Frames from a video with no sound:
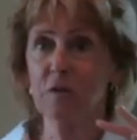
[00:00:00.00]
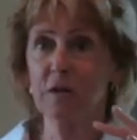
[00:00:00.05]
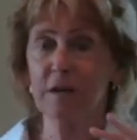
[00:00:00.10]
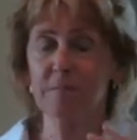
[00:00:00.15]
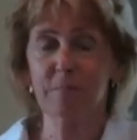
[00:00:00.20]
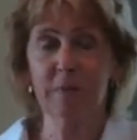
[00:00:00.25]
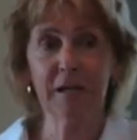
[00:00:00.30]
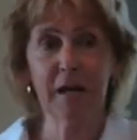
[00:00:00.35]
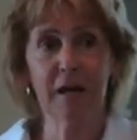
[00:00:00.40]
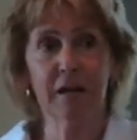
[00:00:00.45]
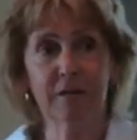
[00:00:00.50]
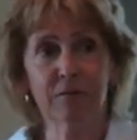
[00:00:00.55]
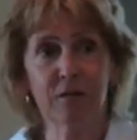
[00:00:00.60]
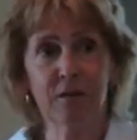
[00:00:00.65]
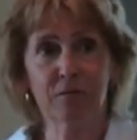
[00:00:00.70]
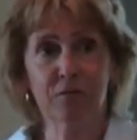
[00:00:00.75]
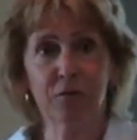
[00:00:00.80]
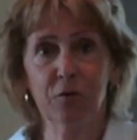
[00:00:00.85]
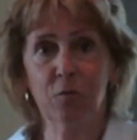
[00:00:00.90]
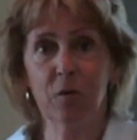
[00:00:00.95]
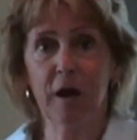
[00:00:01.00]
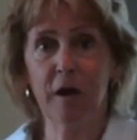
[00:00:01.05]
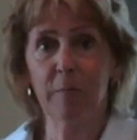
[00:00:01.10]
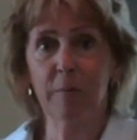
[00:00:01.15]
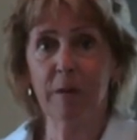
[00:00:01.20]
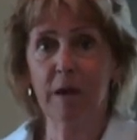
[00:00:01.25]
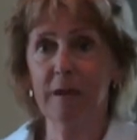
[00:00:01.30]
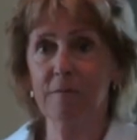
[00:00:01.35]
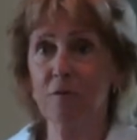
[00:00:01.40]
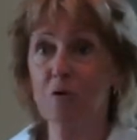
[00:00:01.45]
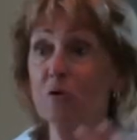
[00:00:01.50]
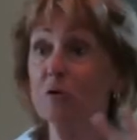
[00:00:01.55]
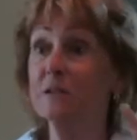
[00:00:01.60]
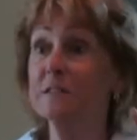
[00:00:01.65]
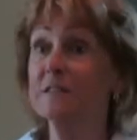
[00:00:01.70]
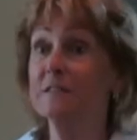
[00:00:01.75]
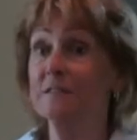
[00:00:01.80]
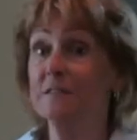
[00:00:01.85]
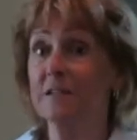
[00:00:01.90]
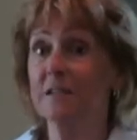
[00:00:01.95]
I've been out of it for a while, but I've
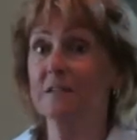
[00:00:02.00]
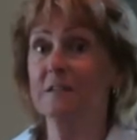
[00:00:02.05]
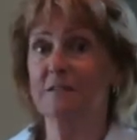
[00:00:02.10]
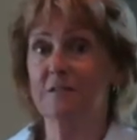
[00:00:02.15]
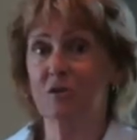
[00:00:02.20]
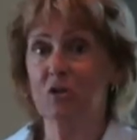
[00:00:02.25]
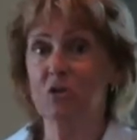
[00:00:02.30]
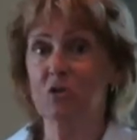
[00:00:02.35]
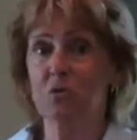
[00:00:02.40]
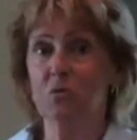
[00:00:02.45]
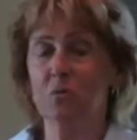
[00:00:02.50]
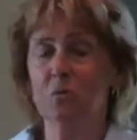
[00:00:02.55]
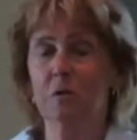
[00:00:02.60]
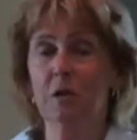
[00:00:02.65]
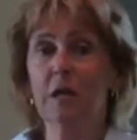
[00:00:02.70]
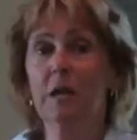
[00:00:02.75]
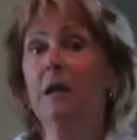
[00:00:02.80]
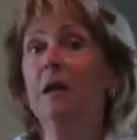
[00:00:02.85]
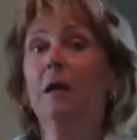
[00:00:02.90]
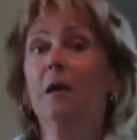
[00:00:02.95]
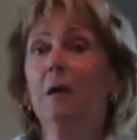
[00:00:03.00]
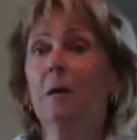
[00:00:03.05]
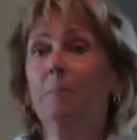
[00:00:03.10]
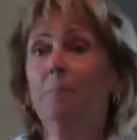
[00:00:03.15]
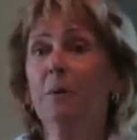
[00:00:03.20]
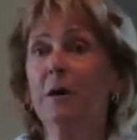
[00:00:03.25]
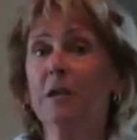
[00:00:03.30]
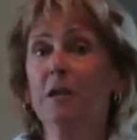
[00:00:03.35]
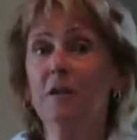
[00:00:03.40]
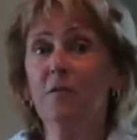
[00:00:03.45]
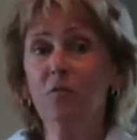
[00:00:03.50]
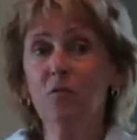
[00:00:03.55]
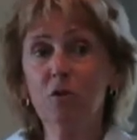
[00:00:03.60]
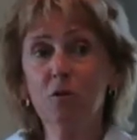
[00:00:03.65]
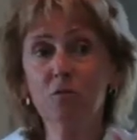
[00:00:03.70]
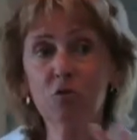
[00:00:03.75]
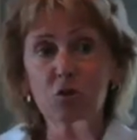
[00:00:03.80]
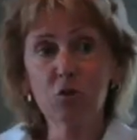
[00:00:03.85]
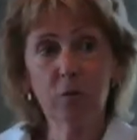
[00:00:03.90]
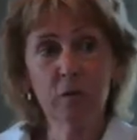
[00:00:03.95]
heard six too. But if
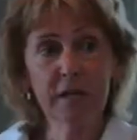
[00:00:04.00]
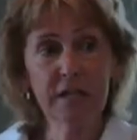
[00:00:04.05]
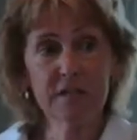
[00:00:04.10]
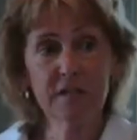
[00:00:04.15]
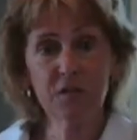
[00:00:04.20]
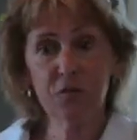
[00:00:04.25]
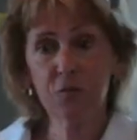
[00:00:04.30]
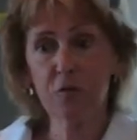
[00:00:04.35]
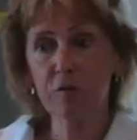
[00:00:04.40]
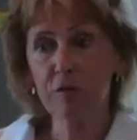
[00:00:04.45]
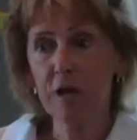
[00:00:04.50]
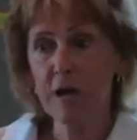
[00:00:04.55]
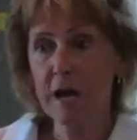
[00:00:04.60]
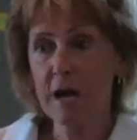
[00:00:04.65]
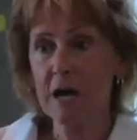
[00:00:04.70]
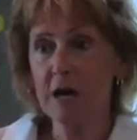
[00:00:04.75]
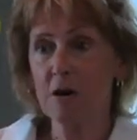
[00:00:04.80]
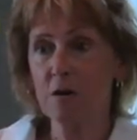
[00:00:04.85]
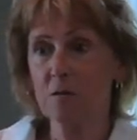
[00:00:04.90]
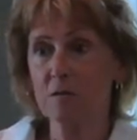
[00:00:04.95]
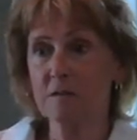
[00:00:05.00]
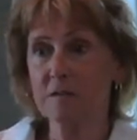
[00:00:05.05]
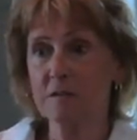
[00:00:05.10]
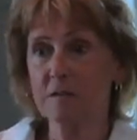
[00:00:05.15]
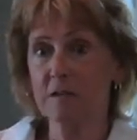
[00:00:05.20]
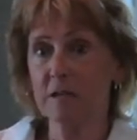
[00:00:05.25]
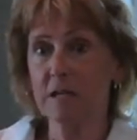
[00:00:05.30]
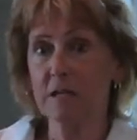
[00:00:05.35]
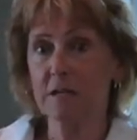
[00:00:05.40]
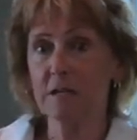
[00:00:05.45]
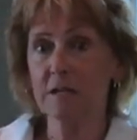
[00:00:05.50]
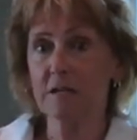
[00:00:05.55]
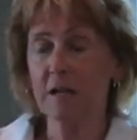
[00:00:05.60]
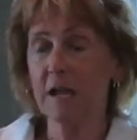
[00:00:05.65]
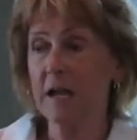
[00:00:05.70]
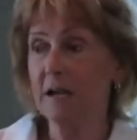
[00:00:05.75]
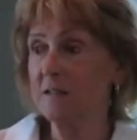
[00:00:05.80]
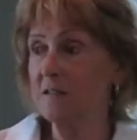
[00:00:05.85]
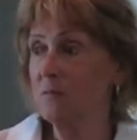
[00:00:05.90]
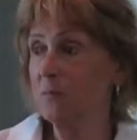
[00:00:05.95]
you transfer the house and it
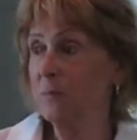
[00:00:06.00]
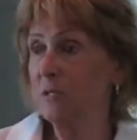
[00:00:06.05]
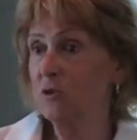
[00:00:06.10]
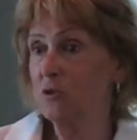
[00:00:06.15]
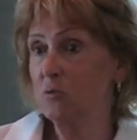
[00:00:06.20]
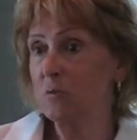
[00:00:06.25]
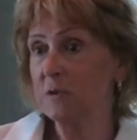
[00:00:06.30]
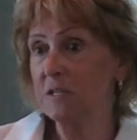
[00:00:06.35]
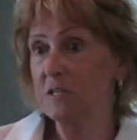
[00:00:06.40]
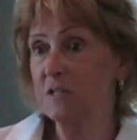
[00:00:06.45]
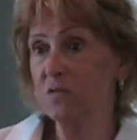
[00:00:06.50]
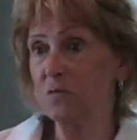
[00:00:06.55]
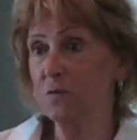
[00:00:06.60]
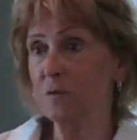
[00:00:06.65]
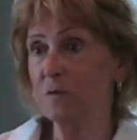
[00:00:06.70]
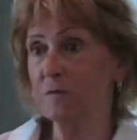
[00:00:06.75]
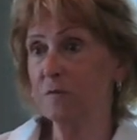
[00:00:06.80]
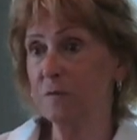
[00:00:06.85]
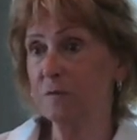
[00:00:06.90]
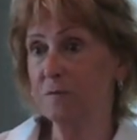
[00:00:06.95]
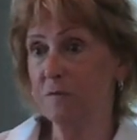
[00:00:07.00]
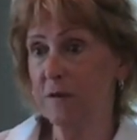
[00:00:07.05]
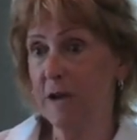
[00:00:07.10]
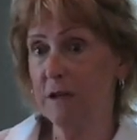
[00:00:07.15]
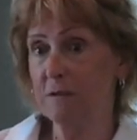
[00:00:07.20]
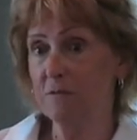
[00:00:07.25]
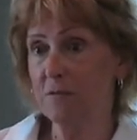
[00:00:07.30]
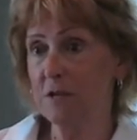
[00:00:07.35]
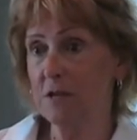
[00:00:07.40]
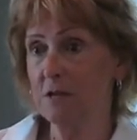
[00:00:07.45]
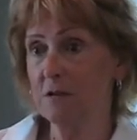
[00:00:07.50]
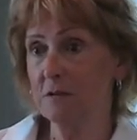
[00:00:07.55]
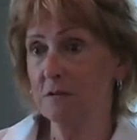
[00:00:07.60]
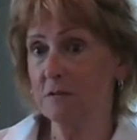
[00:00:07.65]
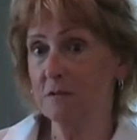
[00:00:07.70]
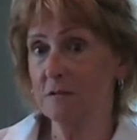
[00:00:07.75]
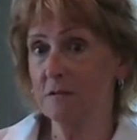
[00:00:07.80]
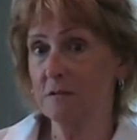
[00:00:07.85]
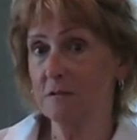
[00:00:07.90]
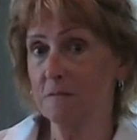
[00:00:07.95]
hasn't been transferred for 5
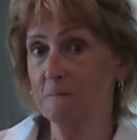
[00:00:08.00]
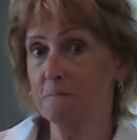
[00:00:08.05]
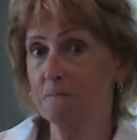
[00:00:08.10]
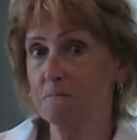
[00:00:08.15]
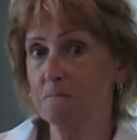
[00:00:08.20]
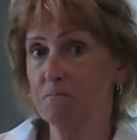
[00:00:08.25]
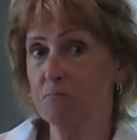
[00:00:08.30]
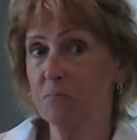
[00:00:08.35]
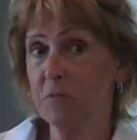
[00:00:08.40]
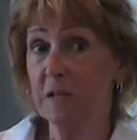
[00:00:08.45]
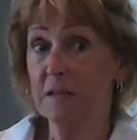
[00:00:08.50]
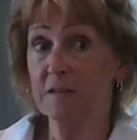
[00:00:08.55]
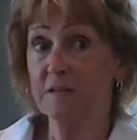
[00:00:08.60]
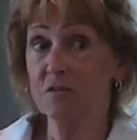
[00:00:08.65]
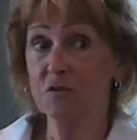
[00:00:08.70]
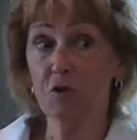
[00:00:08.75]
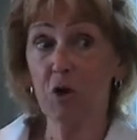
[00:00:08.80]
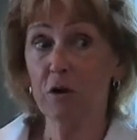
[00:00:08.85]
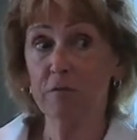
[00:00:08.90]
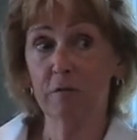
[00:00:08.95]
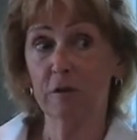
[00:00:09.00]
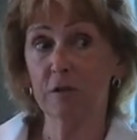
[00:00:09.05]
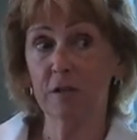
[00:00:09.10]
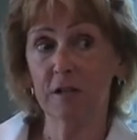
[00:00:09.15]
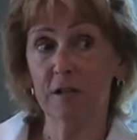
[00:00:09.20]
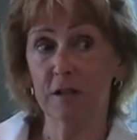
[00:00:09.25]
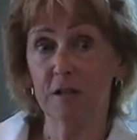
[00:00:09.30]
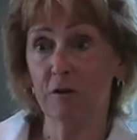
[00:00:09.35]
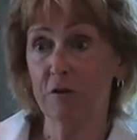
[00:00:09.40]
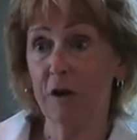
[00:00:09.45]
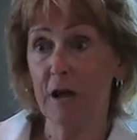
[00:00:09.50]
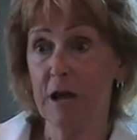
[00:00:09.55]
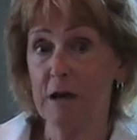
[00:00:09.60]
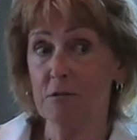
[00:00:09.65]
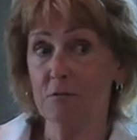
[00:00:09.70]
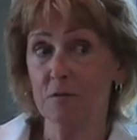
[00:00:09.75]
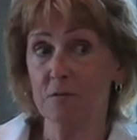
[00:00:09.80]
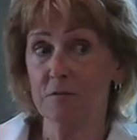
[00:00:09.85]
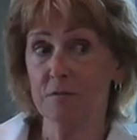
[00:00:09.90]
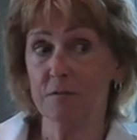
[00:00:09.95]
years, it's not really their
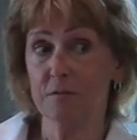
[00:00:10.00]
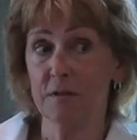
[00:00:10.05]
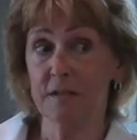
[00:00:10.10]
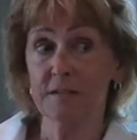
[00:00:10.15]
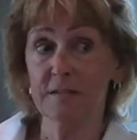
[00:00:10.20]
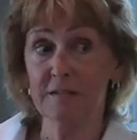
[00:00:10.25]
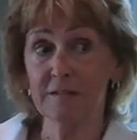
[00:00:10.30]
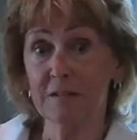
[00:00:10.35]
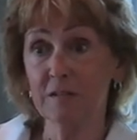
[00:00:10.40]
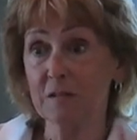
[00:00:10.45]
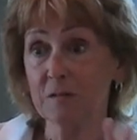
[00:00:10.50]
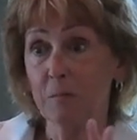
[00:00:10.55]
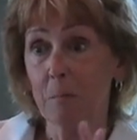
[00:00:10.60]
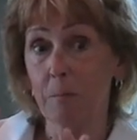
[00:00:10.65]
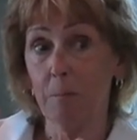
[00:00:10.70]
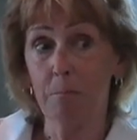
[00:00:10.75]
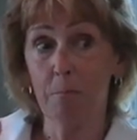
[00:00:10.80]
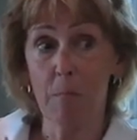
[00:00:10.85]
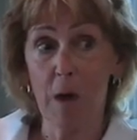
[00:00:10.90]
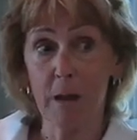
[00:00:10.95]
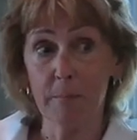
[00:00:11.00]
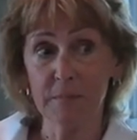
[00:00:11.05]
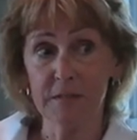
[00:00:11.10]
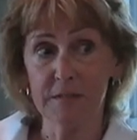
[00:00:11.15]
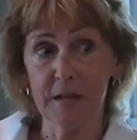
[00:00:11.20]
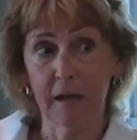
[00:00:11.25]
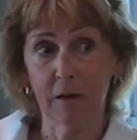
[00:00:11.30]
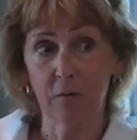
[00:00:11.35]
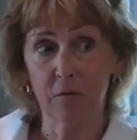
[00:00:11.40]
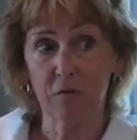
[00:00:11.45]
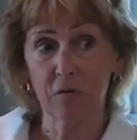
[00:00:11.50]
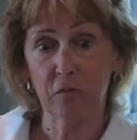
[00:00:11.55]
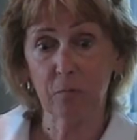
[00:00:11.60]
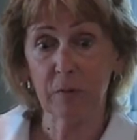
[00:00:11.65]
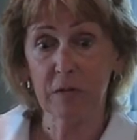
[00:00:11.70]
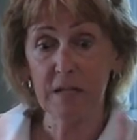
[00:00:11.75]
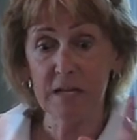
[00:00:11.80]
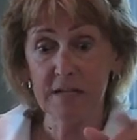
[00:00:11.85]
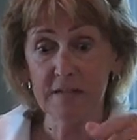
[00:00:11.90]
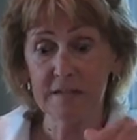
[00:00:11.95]
house. It's still mom's house.
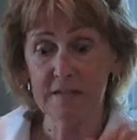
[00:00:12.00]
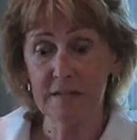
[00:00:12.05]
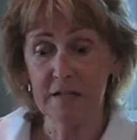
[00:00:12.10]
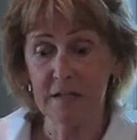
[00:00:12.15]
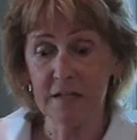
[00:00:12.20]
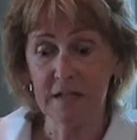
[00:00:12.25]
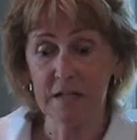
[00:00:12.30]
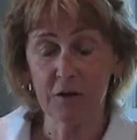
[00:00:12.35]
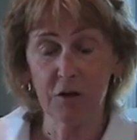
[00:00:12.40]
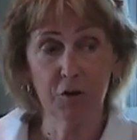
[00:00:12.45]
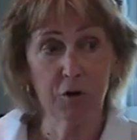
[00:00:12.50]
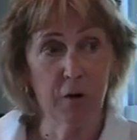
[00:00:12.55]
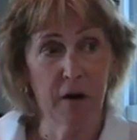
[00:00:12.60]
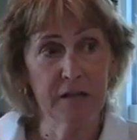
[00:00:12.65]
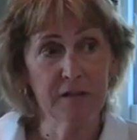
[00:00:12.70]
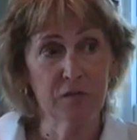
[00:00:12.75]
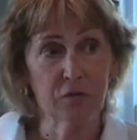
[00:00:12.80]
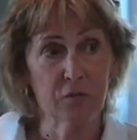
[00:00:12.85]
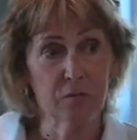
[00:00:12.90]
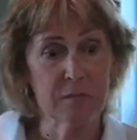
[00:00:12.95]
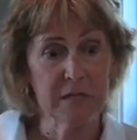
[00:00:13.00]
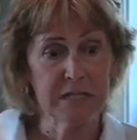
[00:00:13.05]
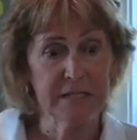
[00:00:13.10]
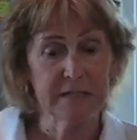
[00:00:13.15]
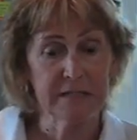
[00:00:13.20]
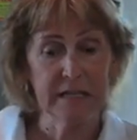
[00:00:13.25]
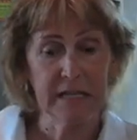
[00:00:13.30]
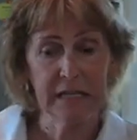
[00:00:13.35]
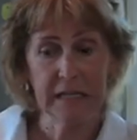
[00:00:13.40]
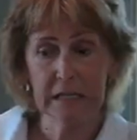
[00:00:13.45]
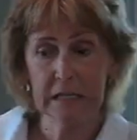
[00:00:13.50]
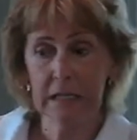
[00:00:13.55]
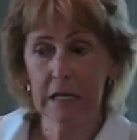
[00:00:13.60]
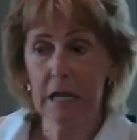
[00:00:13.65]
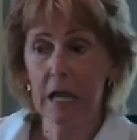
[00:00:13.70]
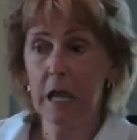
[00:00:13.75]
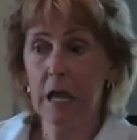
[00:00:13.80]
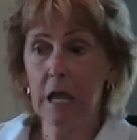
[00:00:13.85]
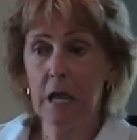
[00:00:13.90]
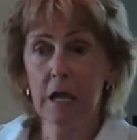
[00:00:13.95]
But he's sitting there across from me saying,
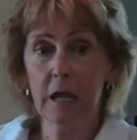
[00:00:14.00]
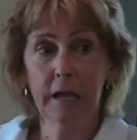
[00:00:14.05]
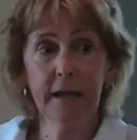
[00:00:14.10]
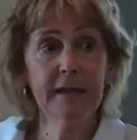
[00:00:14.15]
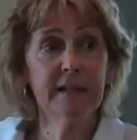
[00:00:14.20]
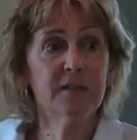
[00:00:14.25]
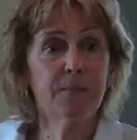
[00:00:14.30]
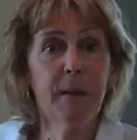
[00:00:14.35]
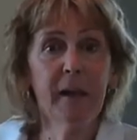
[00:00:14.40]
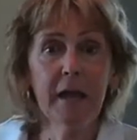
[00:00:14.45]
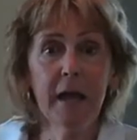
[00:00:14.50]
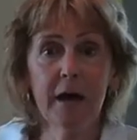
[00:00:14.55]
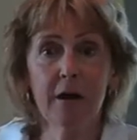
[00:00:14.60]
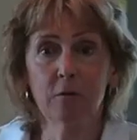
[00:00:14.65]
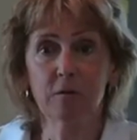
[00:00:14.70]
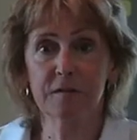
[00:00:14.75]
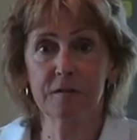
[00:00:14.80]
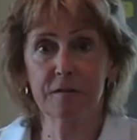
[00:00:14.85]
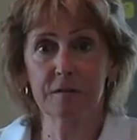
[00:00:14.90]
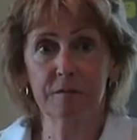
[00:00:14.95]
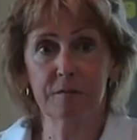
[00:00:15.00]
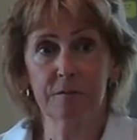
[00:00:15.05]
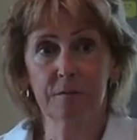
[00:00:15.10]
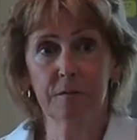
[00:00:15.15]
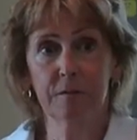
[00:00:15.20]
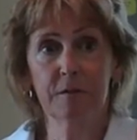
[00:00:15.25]
it's my house.